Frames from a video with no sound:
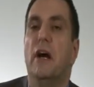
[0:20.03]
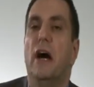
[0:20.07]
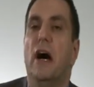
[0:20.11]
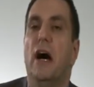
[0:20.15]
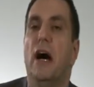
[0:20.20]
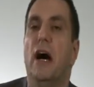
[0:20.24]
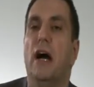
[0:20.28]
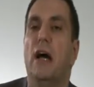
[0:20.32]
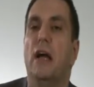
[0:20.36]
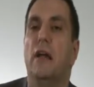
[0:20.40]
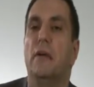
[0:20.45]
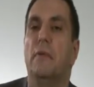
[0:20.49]

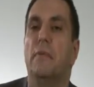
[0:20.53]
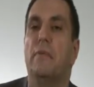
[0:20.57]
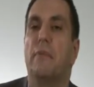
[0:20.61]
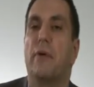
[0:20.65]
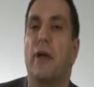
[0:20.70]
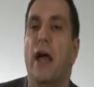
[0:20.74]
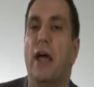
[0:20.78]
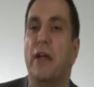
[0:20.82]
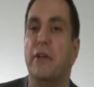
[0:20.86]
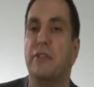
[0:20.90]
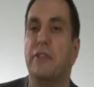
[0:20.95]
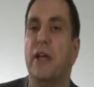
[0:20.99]
are
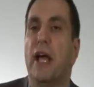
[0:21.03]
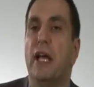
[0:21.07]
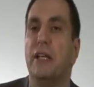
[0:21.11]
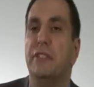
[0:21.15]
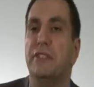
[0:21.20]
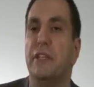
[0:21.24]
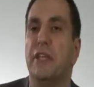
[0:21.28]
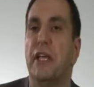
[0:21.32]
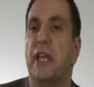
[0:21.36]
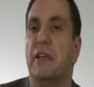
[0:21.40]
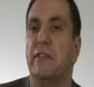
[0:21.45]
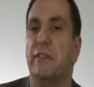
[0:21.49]

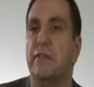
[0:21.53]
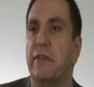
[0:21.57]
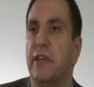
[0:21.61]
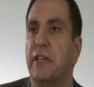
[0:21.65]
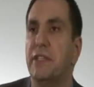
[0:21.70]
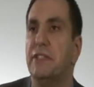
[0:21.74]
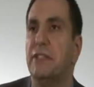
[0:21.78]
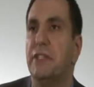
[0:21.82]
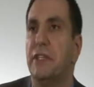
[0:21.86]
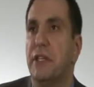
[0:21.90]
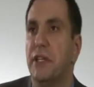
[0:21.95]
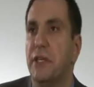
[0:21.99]
prioritizing and
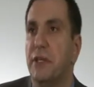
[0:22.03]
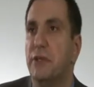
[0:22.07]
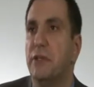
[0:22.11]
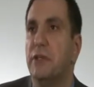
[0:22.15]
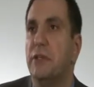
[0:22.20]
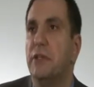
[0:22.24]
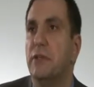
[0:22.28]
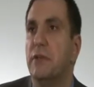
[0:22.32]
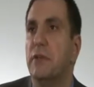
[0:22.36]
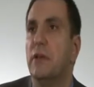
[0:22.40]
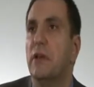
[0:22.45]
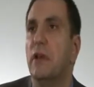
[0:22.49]
investing
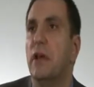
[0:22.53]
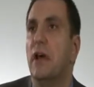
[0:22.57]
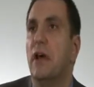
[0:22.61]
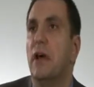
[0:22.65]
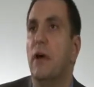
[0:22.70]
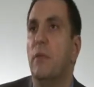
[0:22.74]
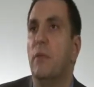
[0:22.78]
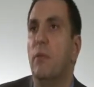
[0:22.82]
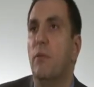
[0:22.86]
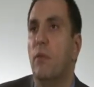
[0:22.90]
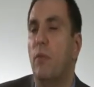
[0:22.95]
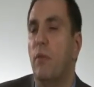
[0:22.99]

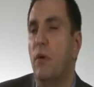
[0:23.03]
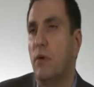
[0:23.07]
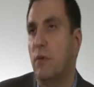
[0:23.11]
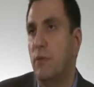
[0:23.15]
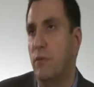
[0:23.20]
in